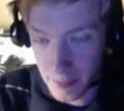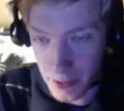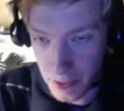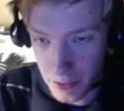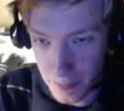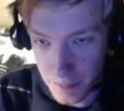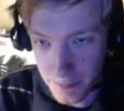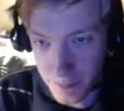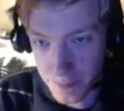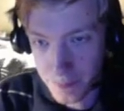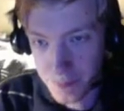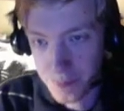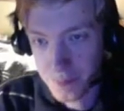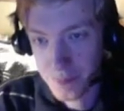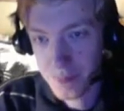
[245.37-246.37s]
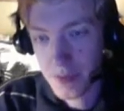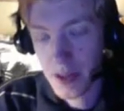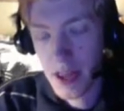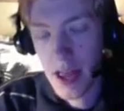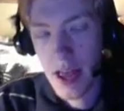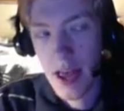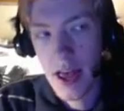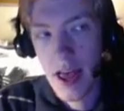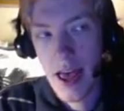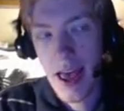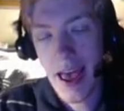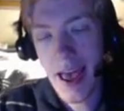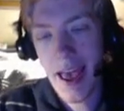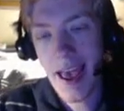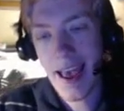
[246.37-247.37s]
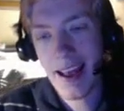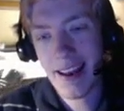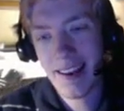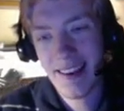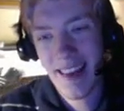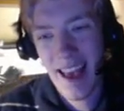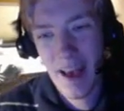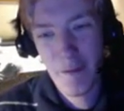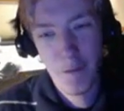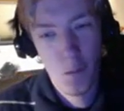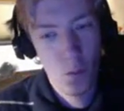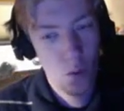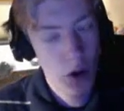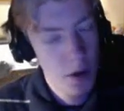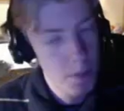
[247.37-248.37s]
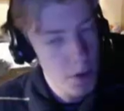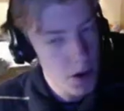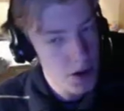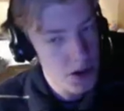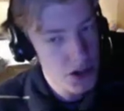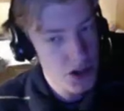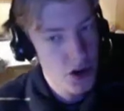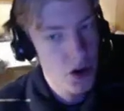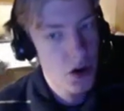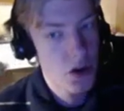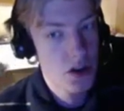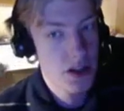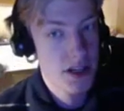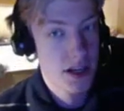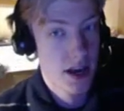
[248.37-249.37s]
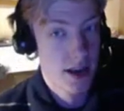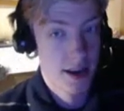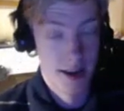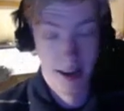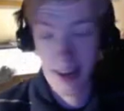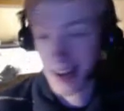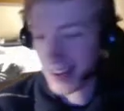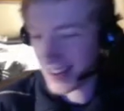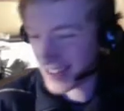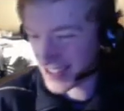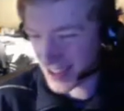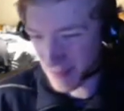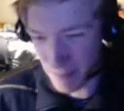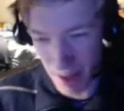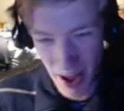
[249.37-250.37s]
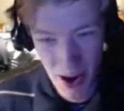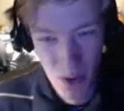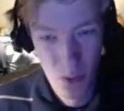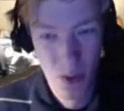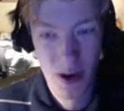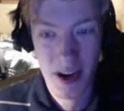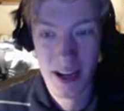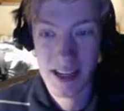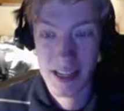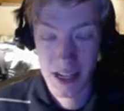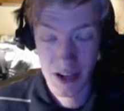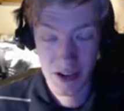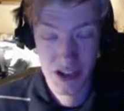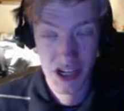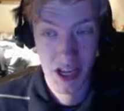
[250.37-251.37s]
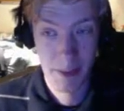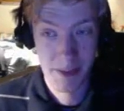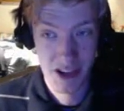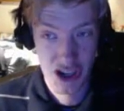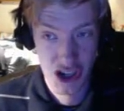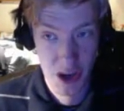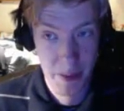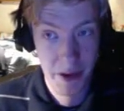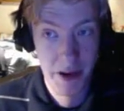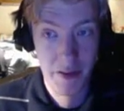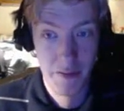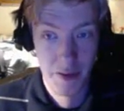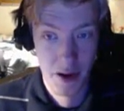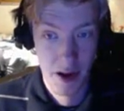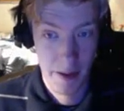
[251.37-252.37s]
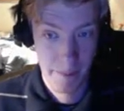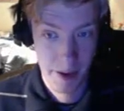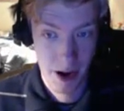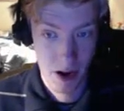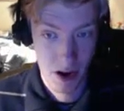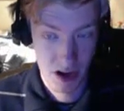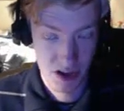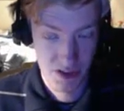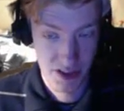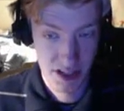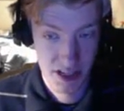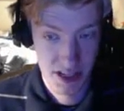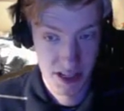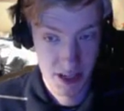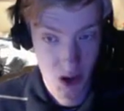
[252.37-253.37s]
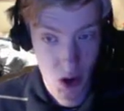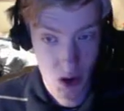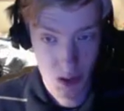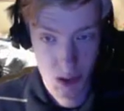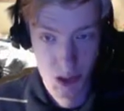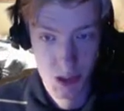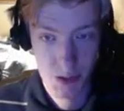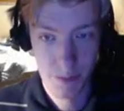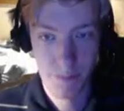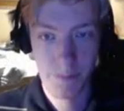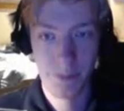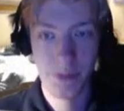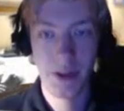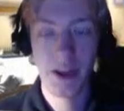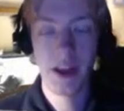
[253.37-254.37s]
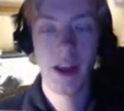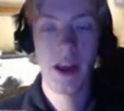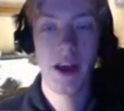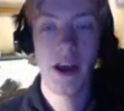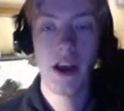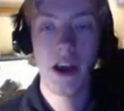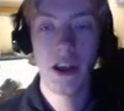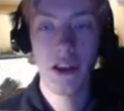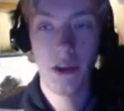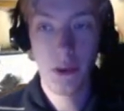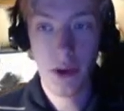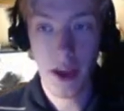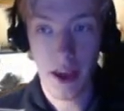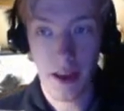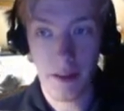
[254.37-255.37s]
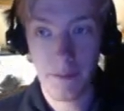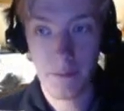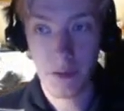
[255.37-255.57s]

mode, and have 1 monster alongside it, it doesn't matter what it is, as long as it can be tributed for Nightmare Archfiends' cost. You can,